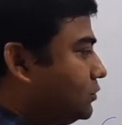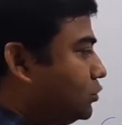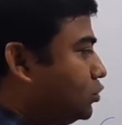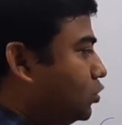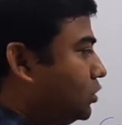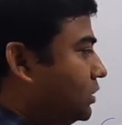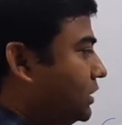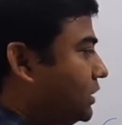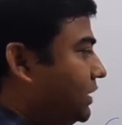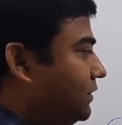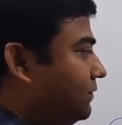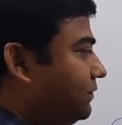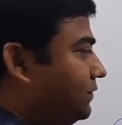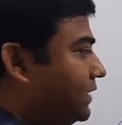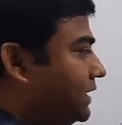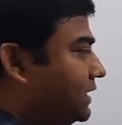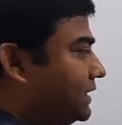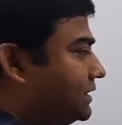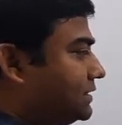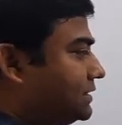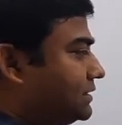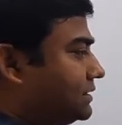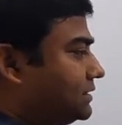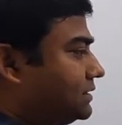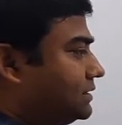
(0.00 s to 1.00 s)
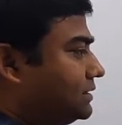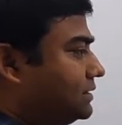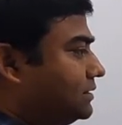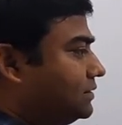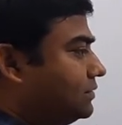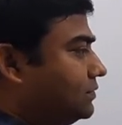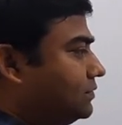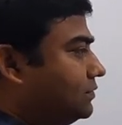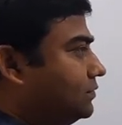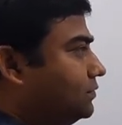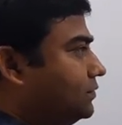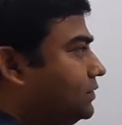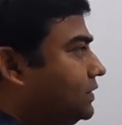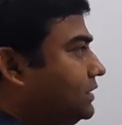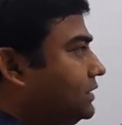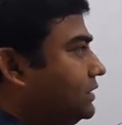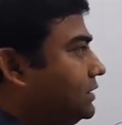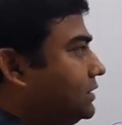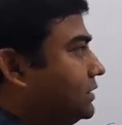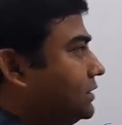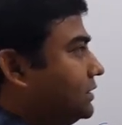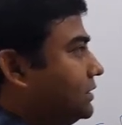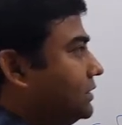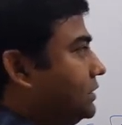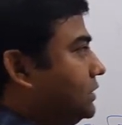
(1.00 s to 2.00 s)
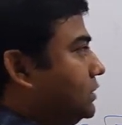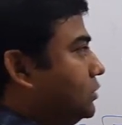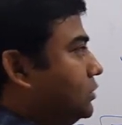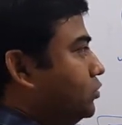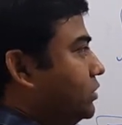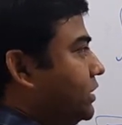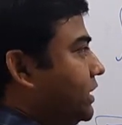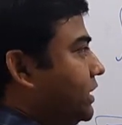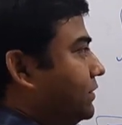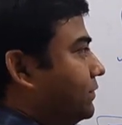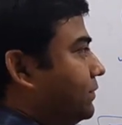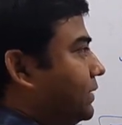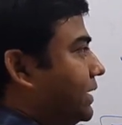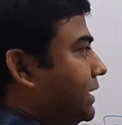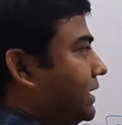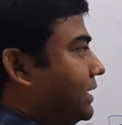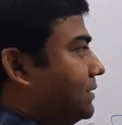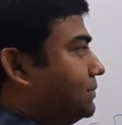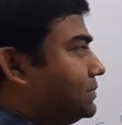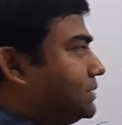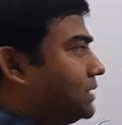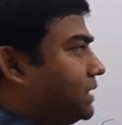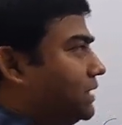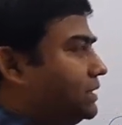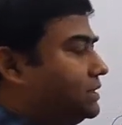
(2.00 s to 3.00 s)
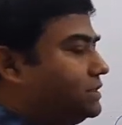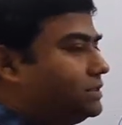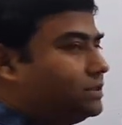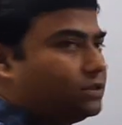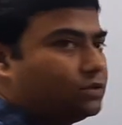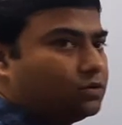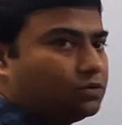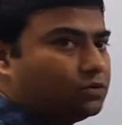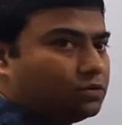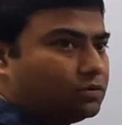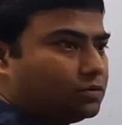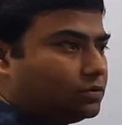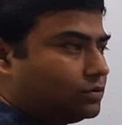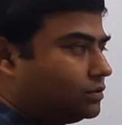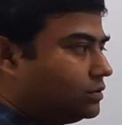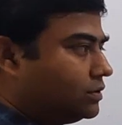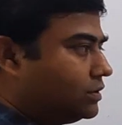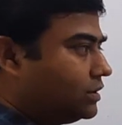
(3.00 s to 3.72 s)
total flux with Q net by epsilon 0,